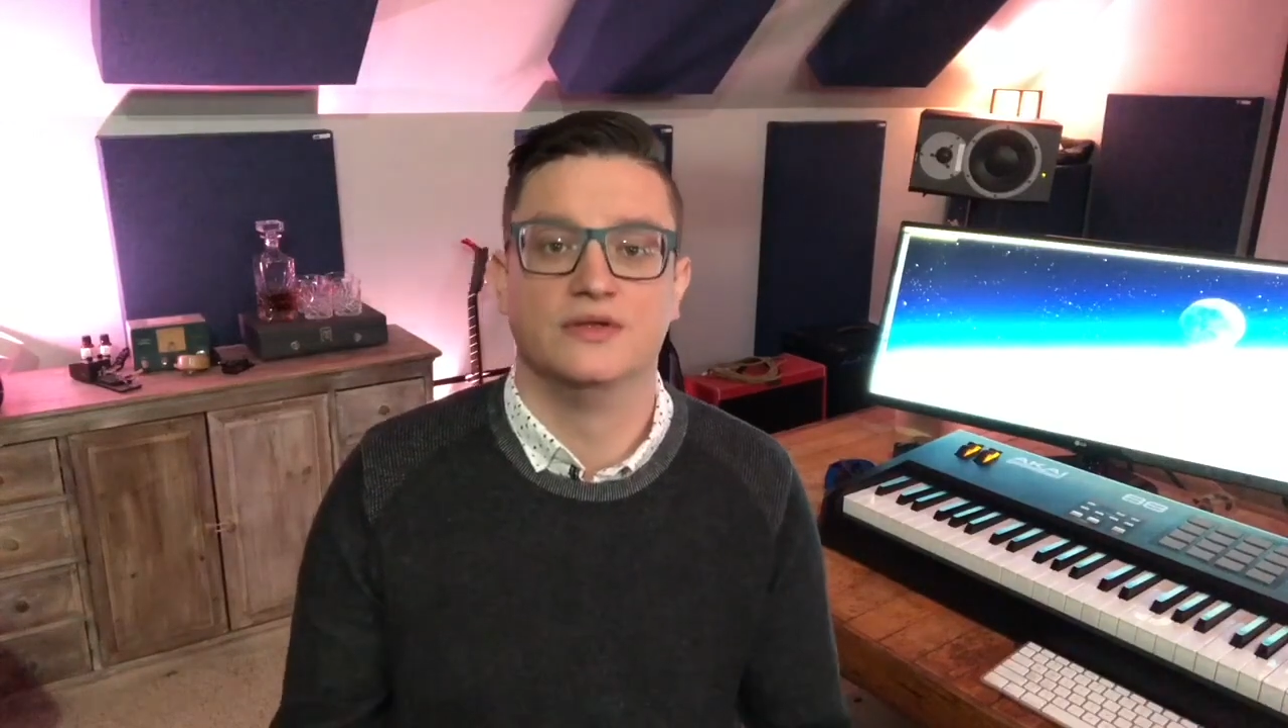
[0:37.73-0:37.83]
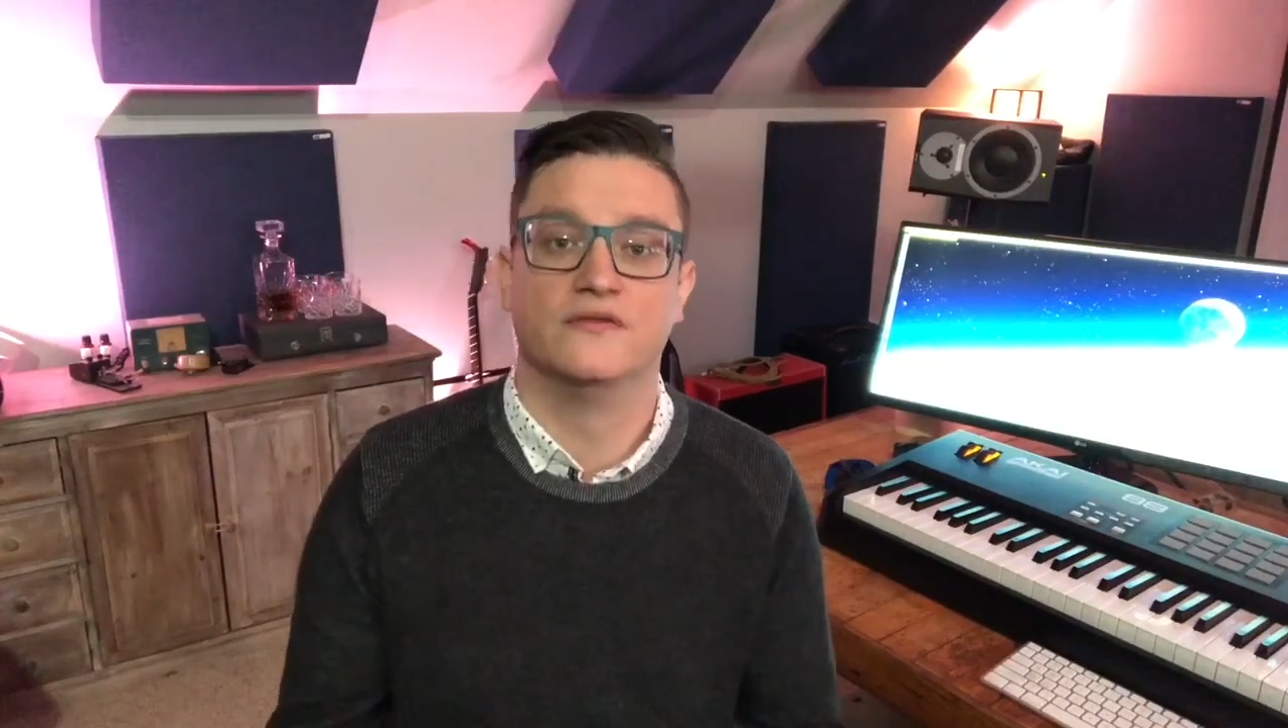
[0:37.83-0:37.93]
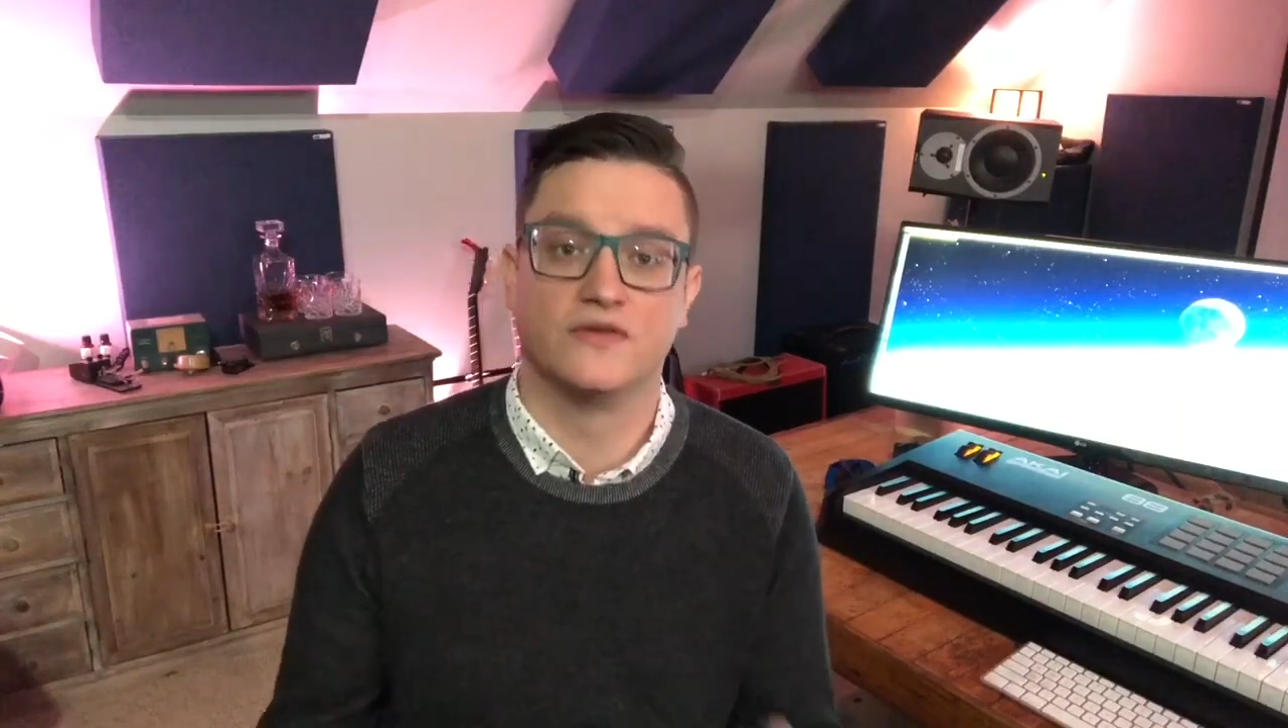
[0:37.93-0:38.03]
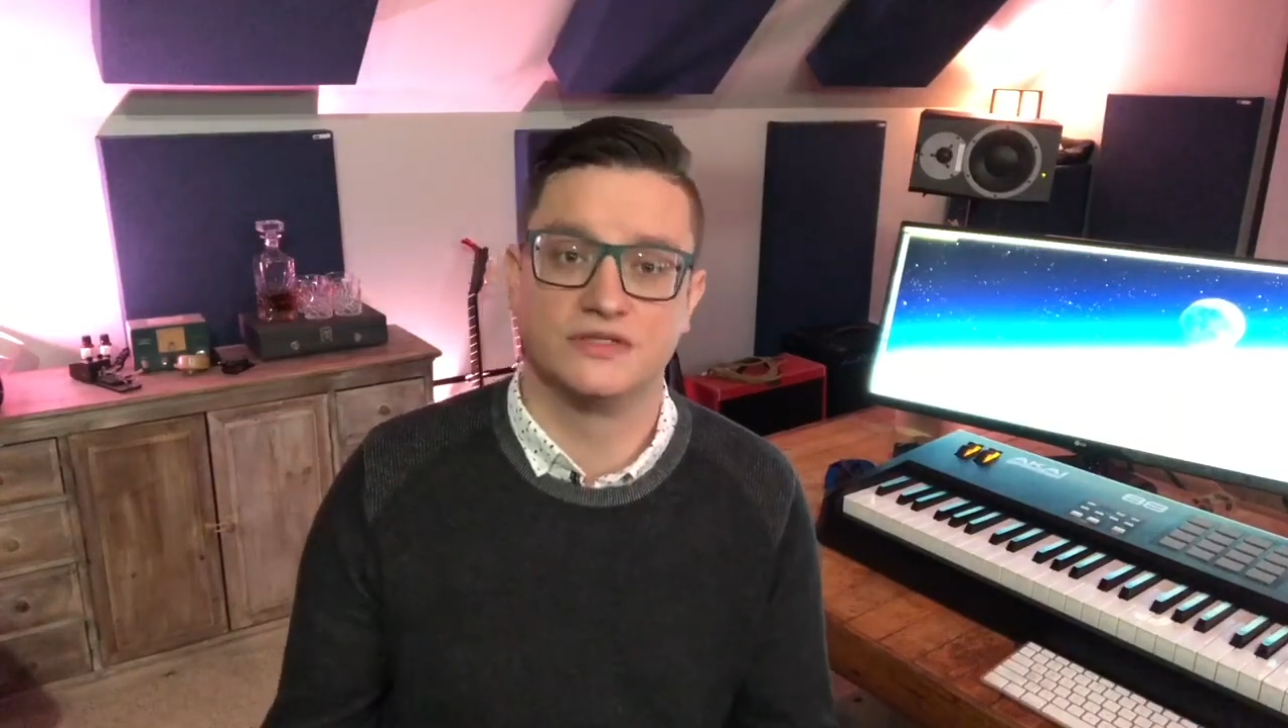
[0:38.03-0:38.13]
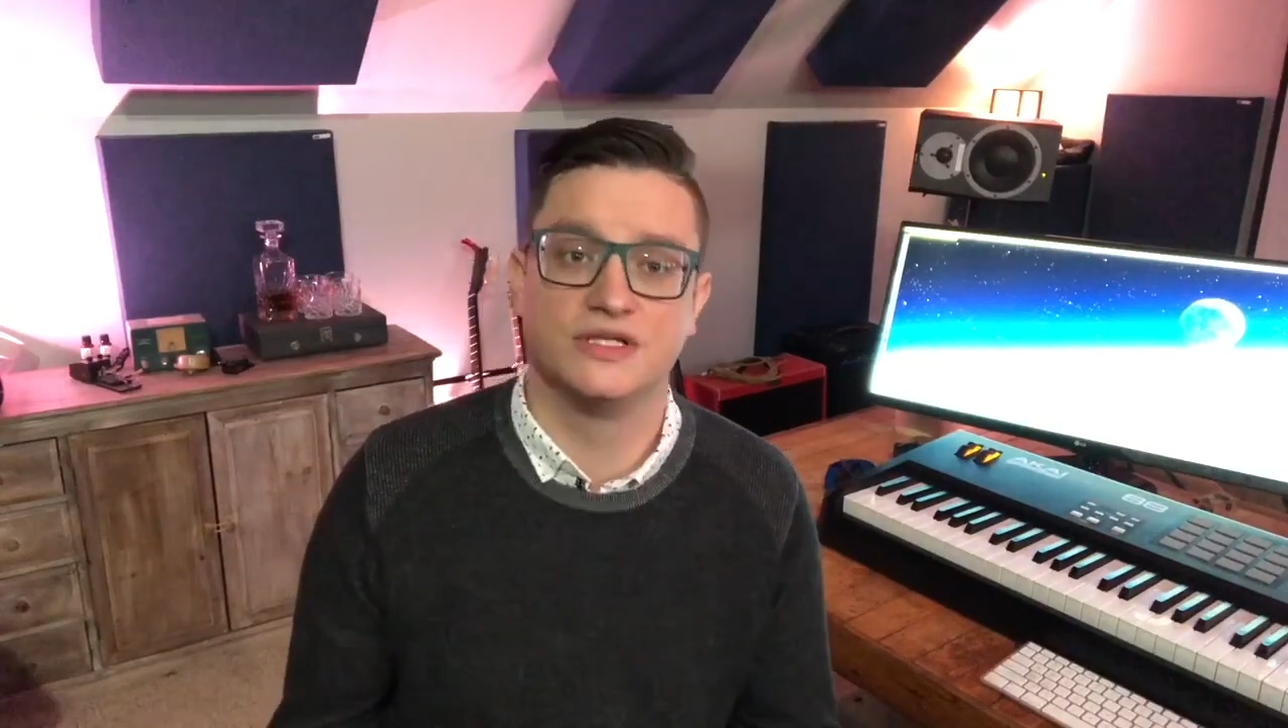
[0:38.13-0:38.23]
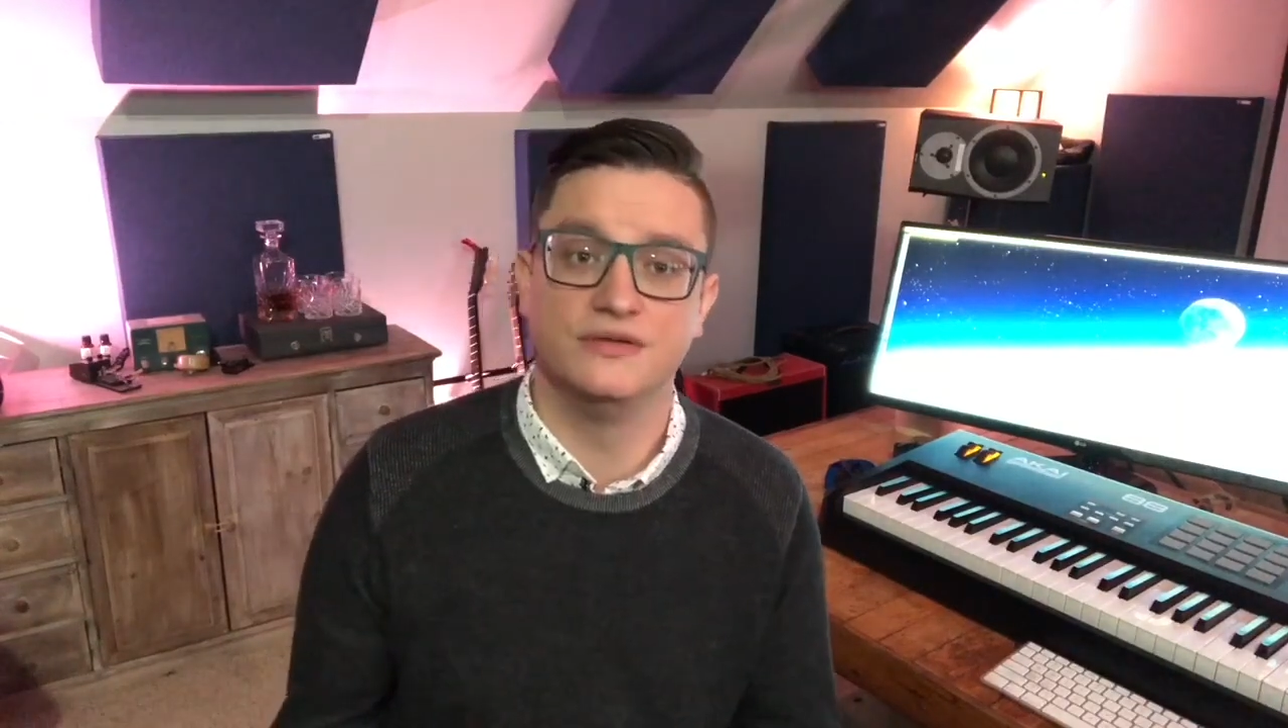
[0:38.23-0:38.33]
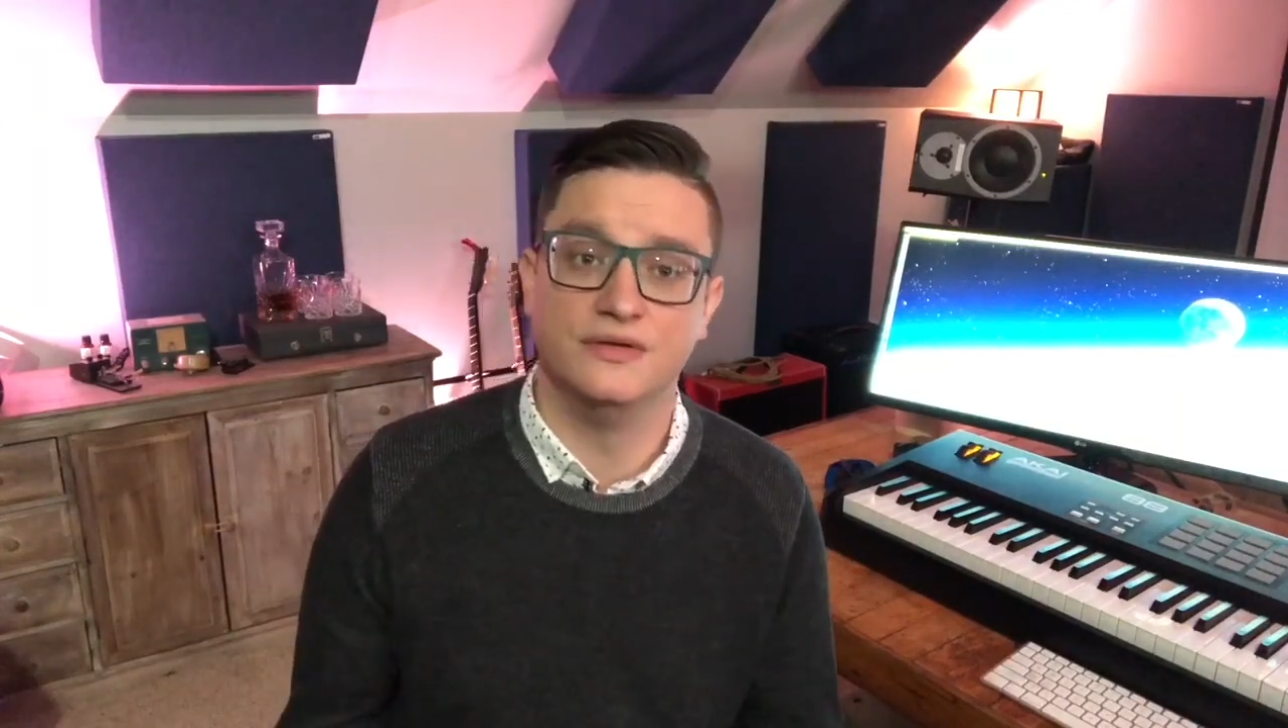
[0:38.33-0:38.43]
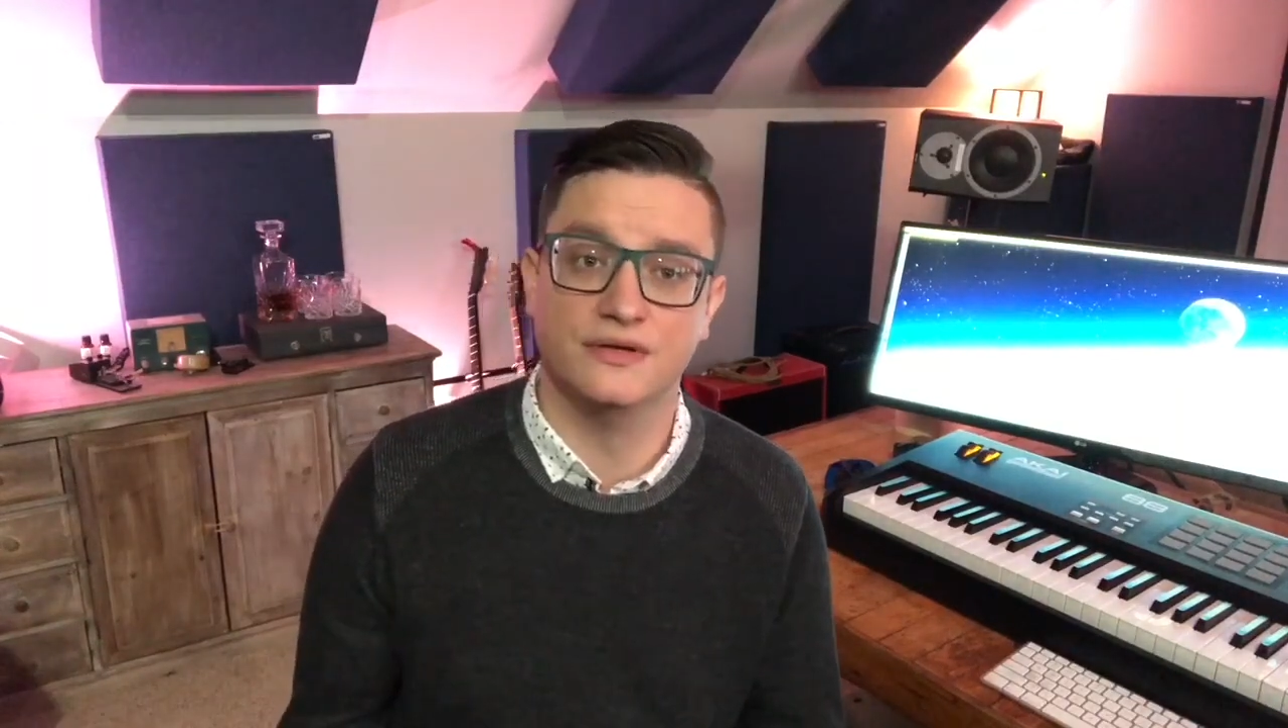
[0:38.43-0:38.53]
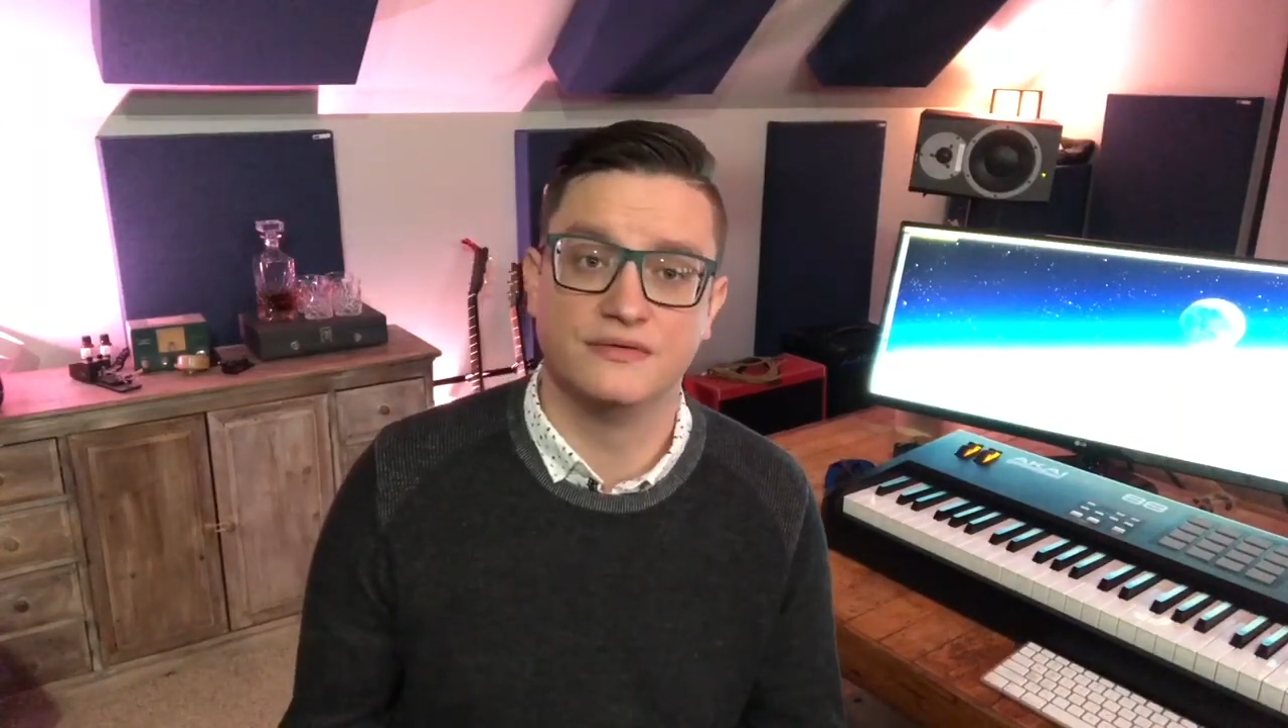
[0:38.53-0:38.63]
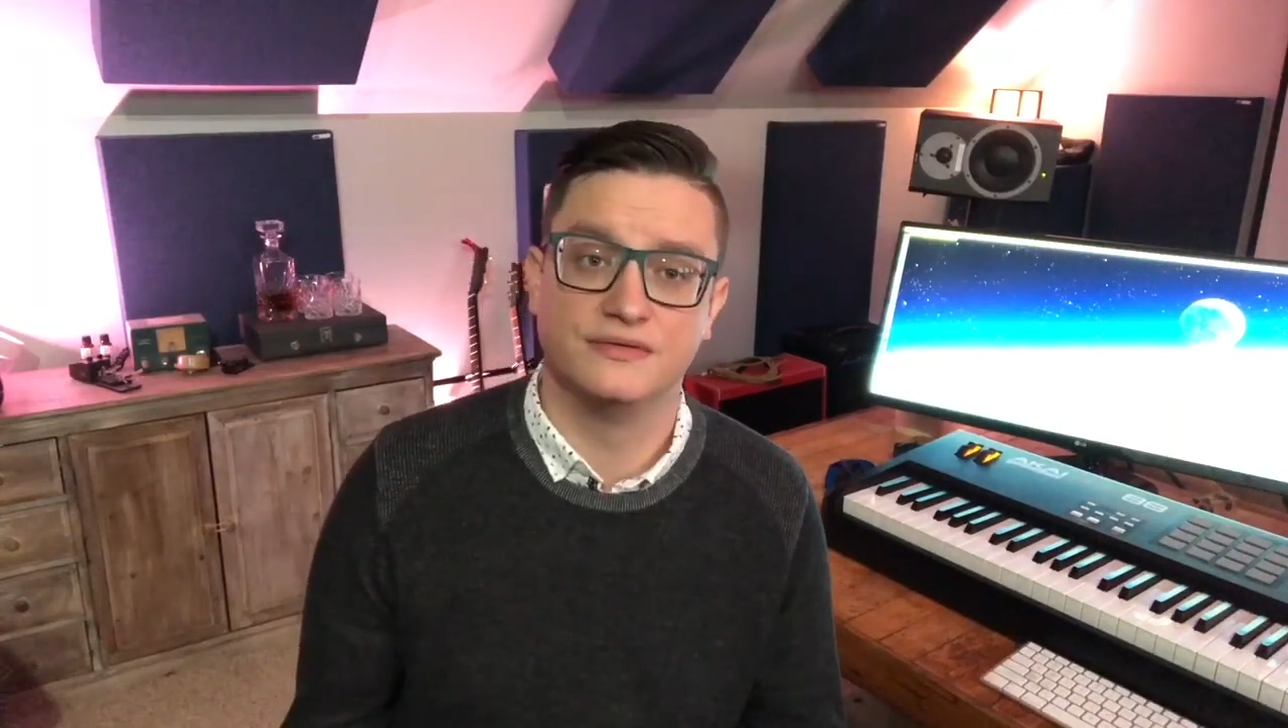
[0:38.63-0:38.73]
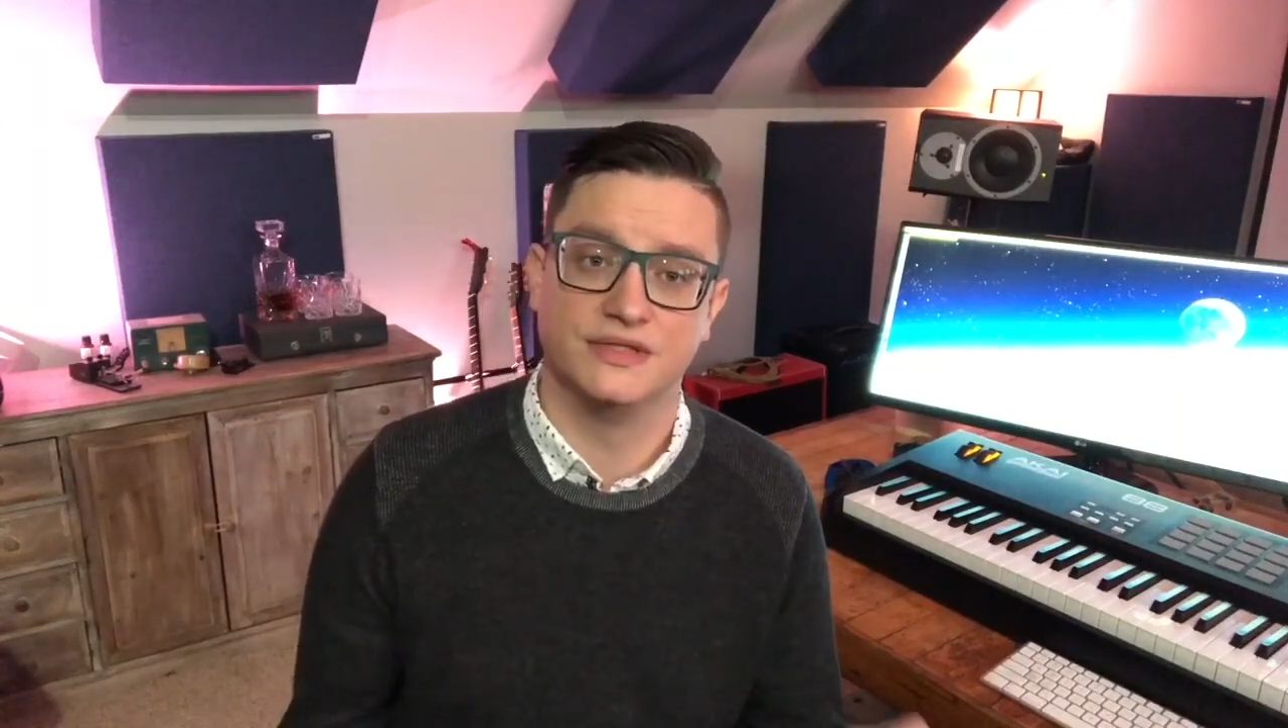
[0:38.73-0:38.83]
the first thing you do